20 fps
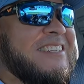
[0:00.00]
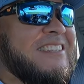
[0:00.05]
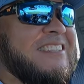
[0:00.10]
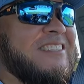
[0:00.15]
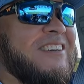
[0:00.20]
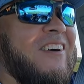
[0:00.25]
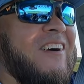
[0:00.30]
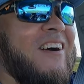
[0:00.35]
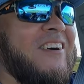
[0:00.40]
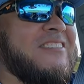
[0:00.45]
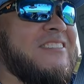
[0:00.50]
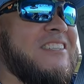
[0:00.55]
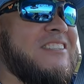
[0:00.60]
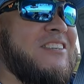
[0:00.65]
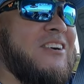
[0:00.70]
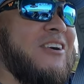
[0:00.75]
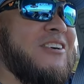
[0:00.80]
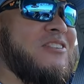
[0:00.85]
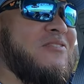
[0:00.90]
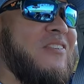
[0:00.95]
So I was in
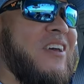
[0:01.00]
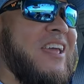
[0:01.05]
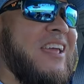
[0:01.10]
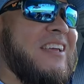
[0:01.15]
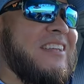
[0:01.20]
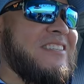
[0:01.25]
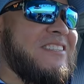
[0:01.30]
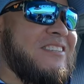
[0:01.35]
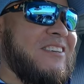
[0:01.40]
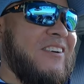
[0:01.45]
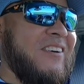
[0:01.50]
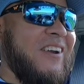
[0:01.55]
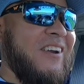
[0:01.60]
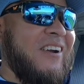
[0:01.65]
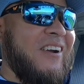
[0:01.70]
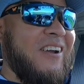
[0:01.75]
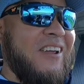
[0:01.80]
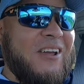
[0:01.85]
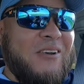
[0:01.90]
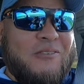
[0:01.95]
charge of bait, so
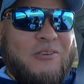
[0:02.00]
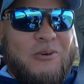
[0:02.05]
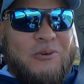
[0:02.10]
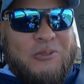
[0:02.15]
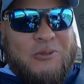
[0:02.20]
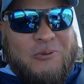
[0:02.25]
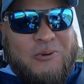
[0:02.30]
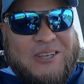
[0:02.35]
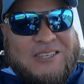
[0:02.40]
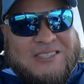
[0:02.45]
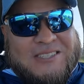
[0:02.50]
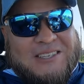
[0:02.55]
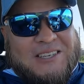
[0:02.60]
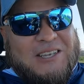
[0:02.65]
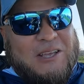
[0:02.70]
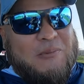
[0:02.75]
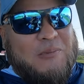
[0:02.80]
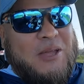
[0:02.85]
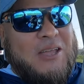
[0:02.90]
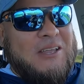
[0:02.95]
here I am going to the West End
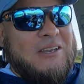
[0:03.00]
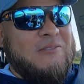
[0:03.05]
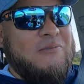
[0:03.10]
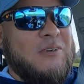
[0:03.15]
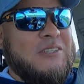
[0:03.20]
to get bait.